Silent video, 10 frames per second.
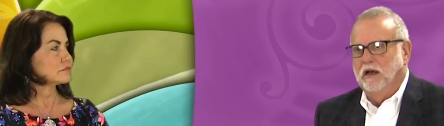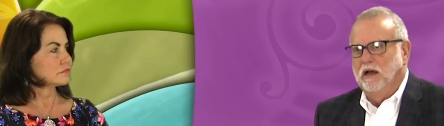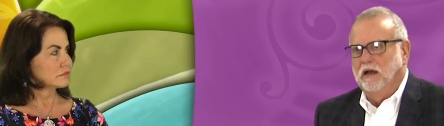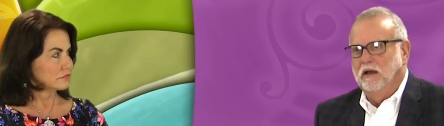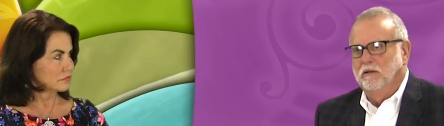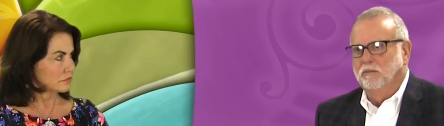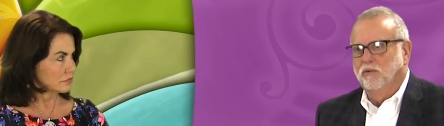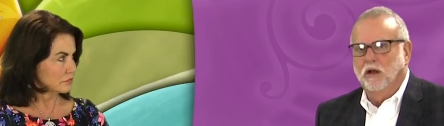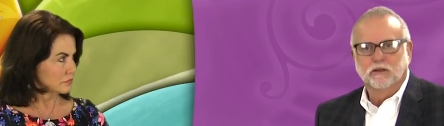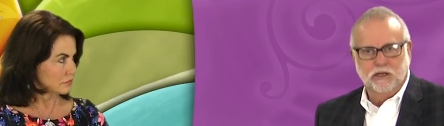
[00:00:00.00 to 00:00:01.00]
Speaker 1: a, a
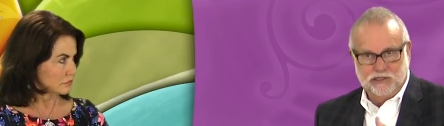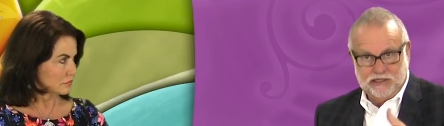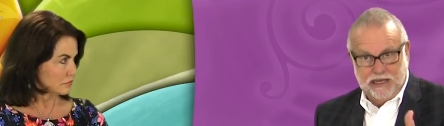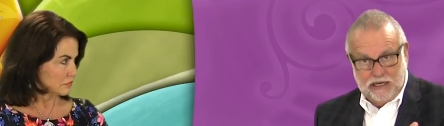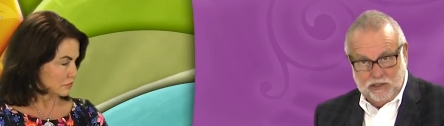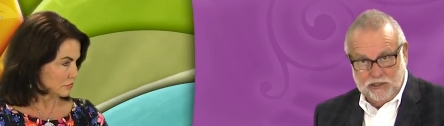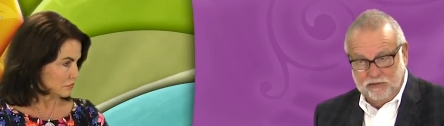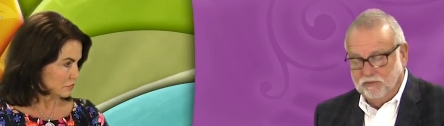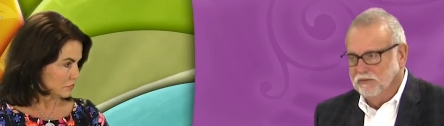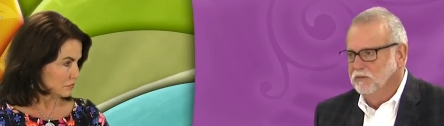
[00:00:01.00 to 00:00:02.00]

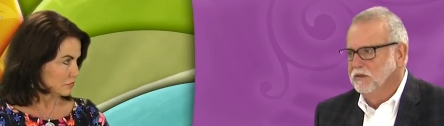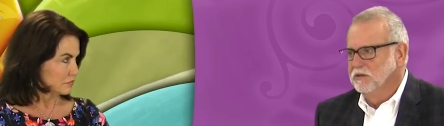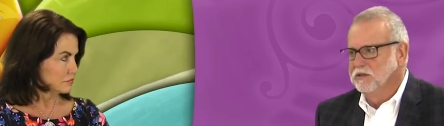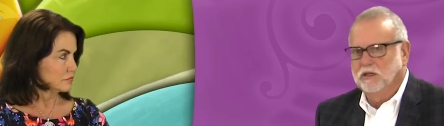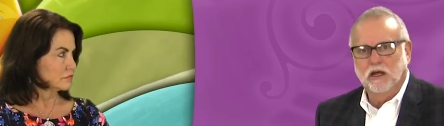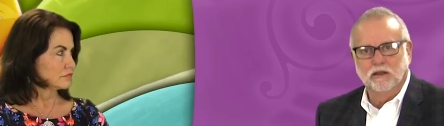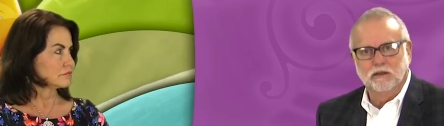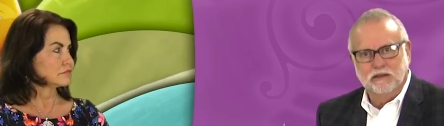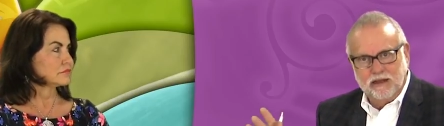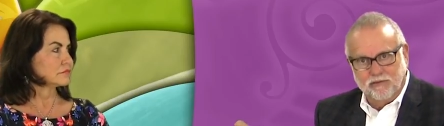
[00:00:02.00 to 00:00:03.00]
prognostication, this is not a
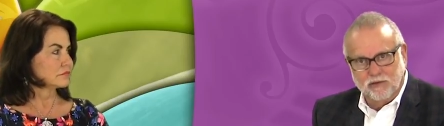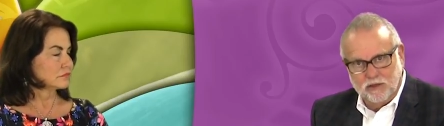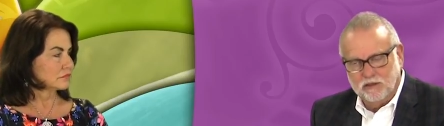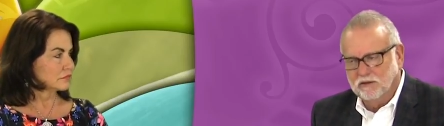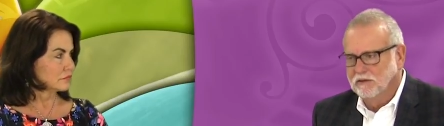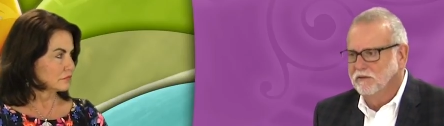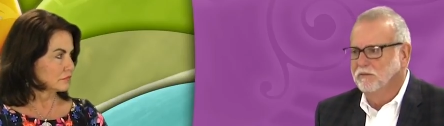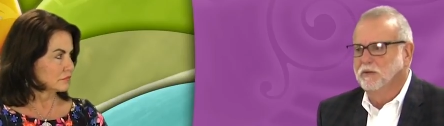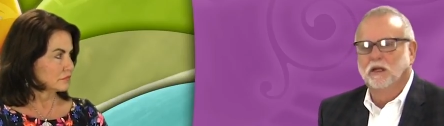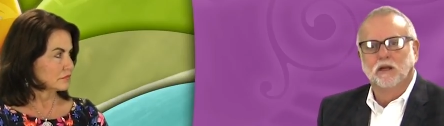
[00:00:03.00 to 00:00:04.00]
definite,
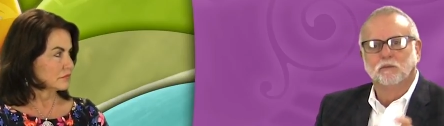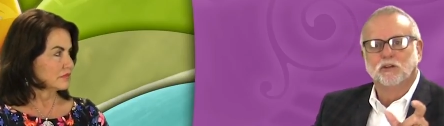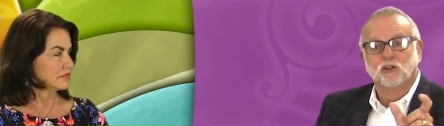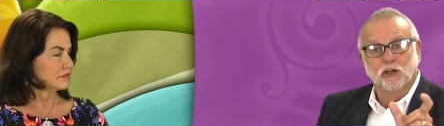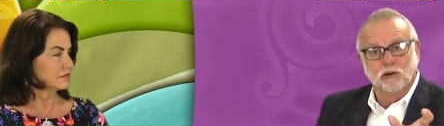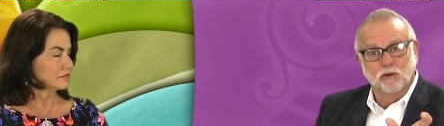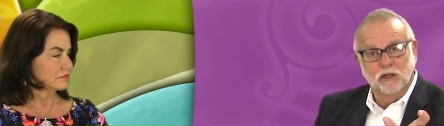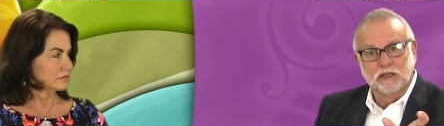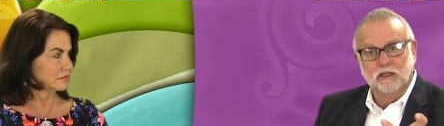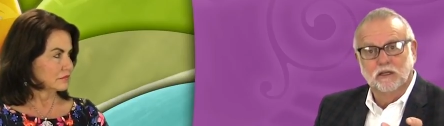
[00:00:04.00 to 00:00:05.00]
but, but
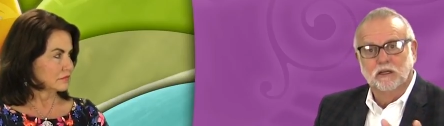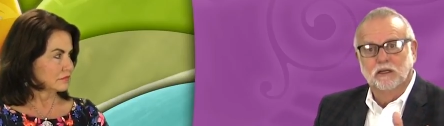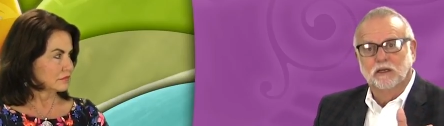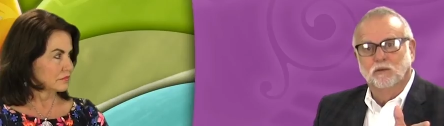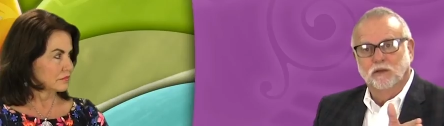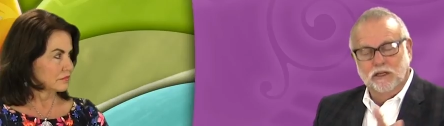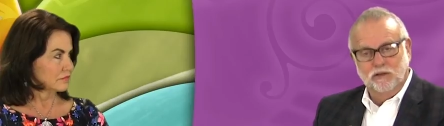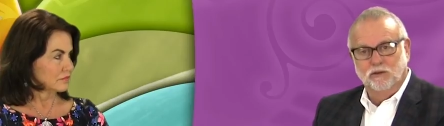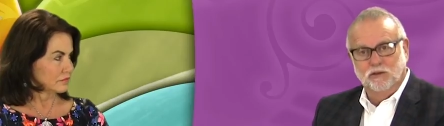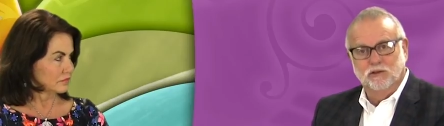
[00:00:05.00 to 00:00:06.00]
generally, when they
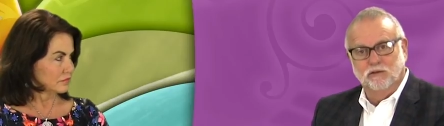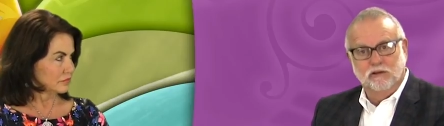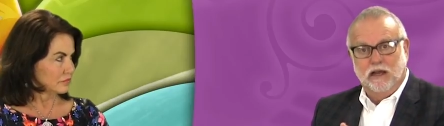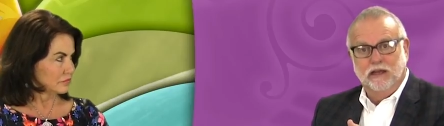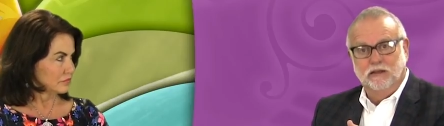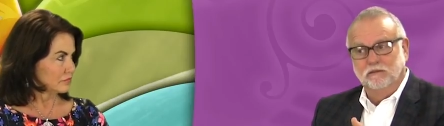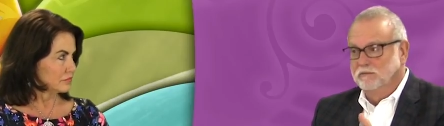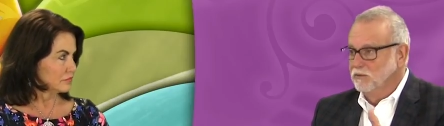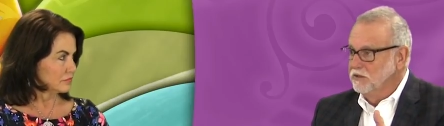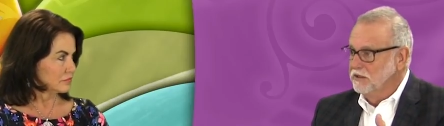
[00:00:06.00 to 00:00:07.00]
do this, they're dying
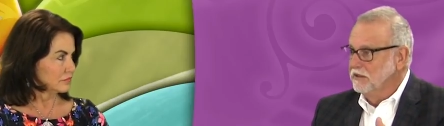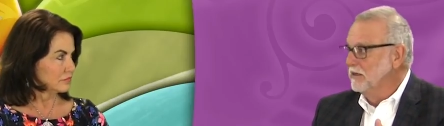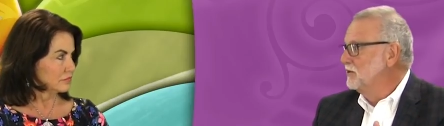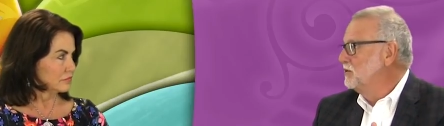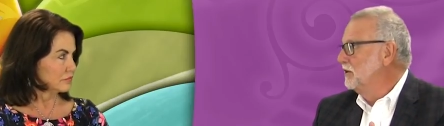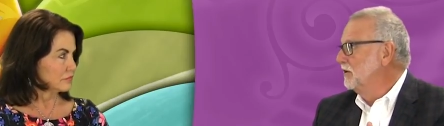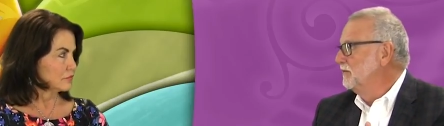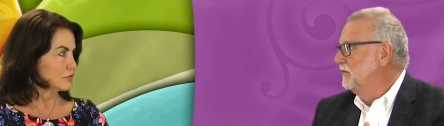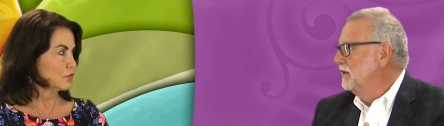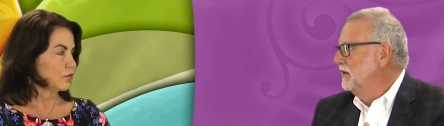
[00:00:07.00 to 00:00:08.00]
within the next year.
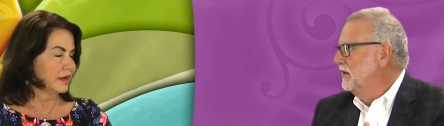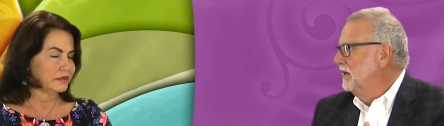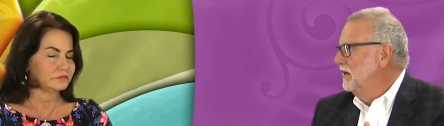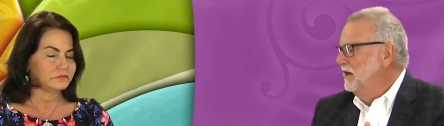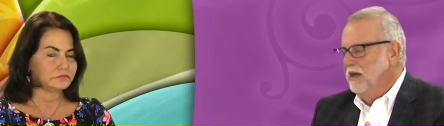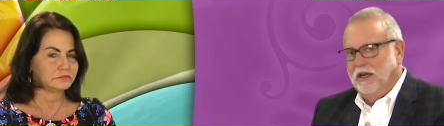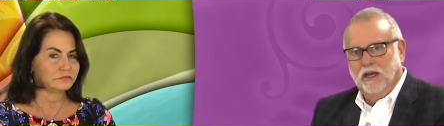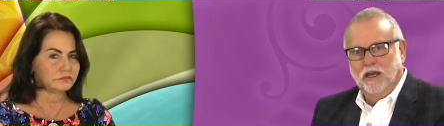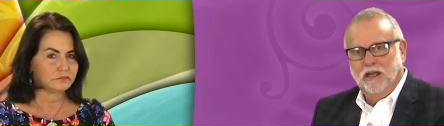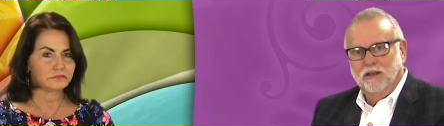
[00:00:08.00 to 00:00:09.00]
Right.
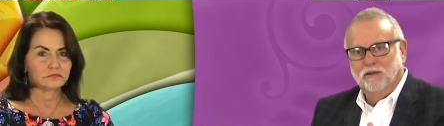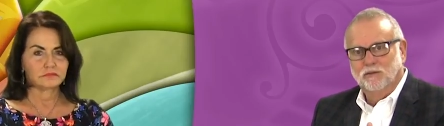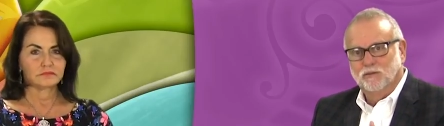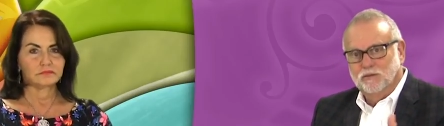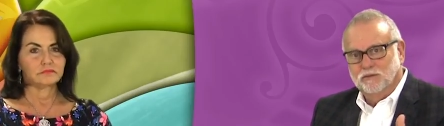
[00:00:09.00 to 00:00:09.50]
And